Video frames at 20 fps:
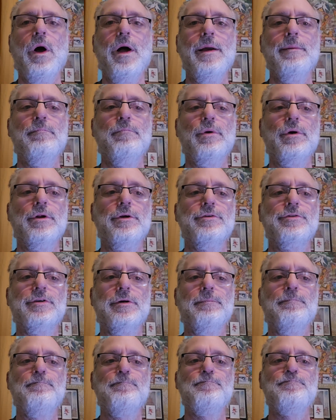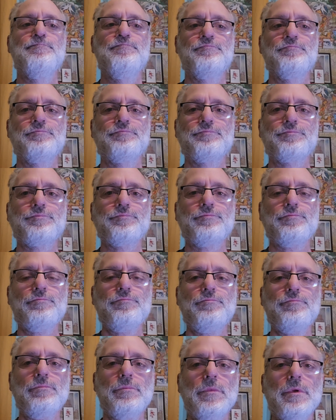Why Buddhism?
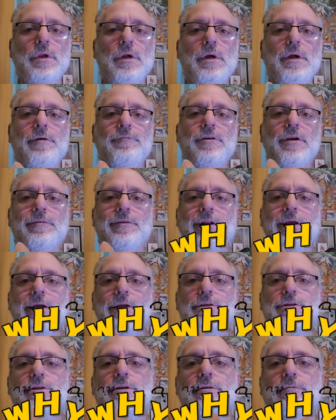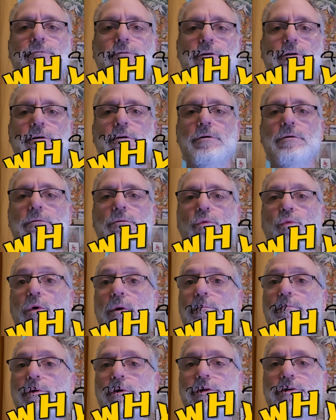If you have an answer for
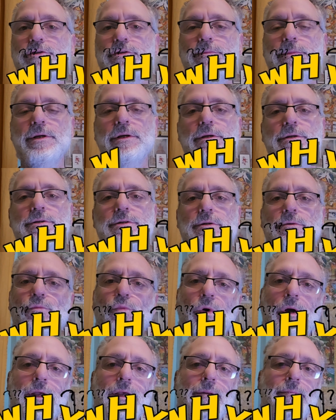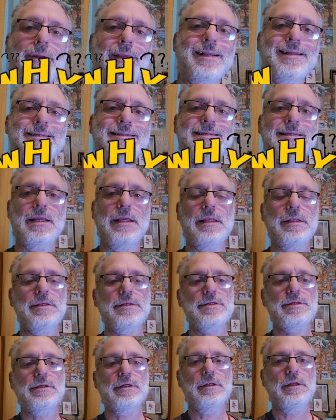what Buddhism is and why it makes
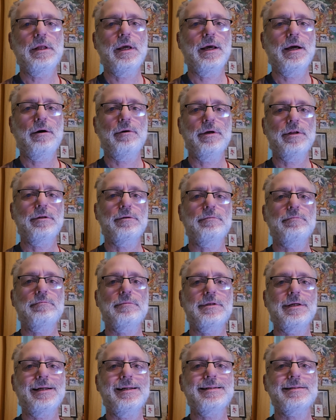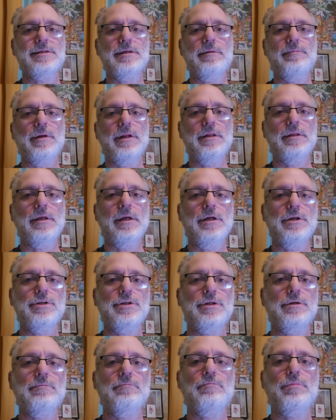sense and how it ties into
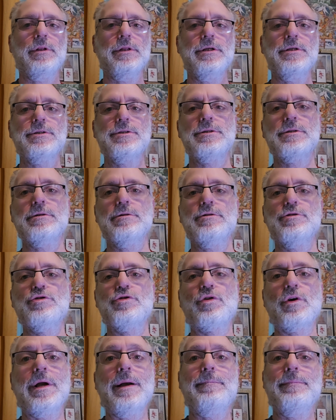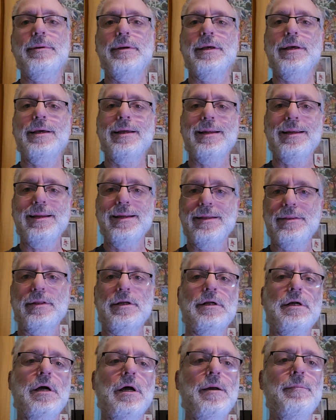meditation, please drop it in
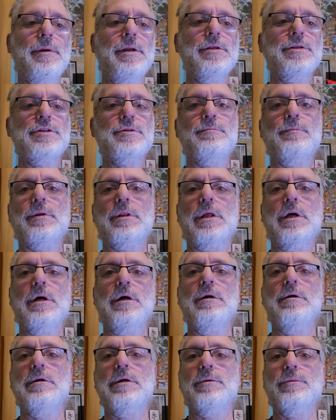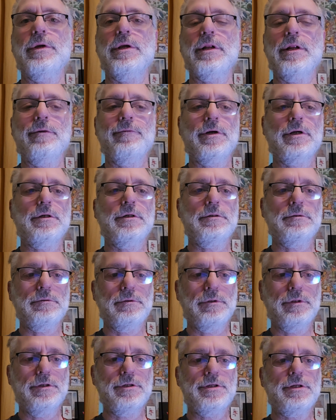the comments below and we can have a
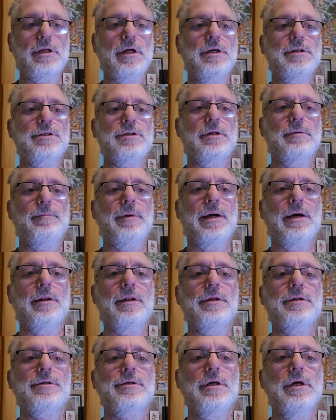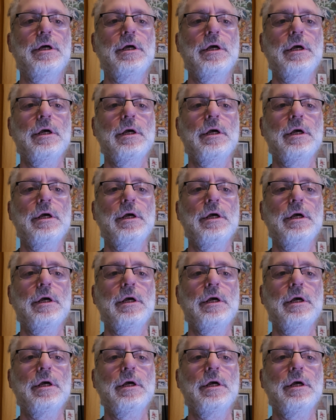discussion about it.